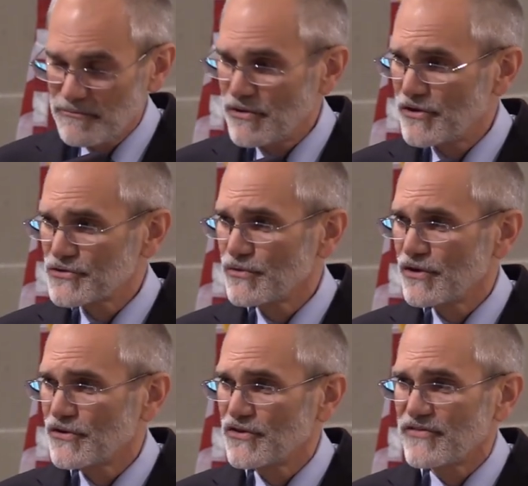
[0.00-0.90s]
of Paul's
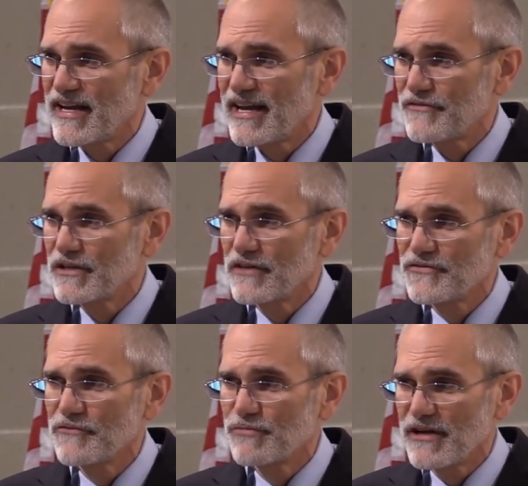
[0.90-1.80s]
words, if I have the
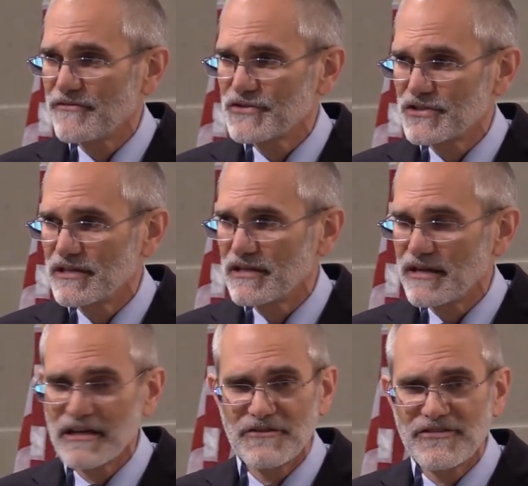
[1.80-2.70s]
gift of prophecy
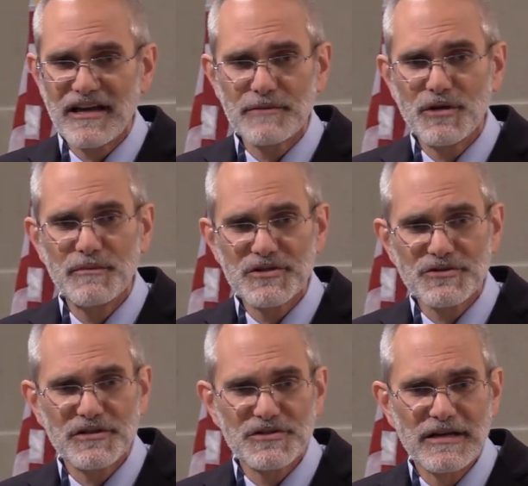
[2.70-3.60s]
and I can fathom all
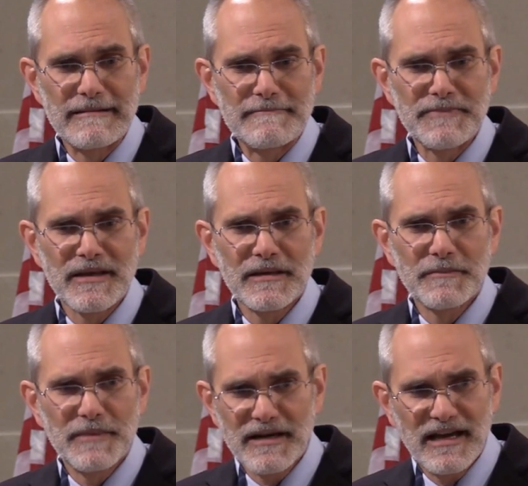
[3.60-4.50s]
mysteries,
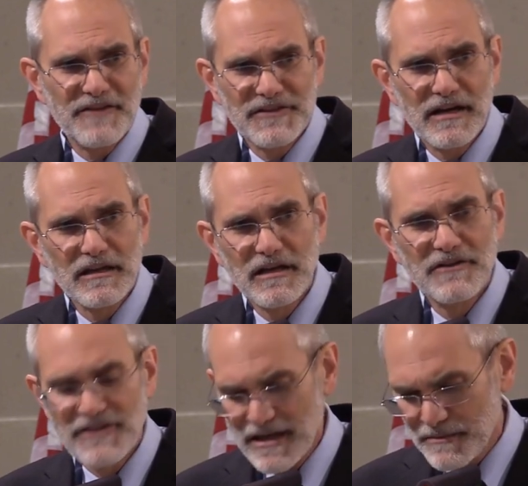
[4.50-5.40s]
but I have not
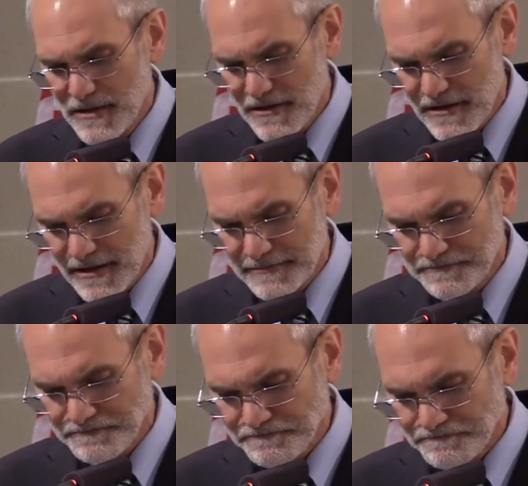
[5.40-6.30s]
love, I am
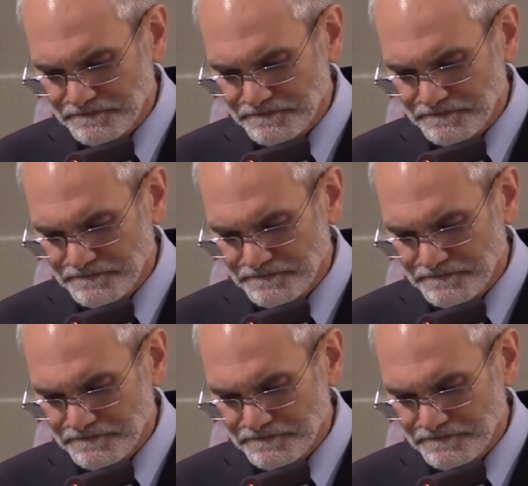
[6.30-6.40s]
nothing.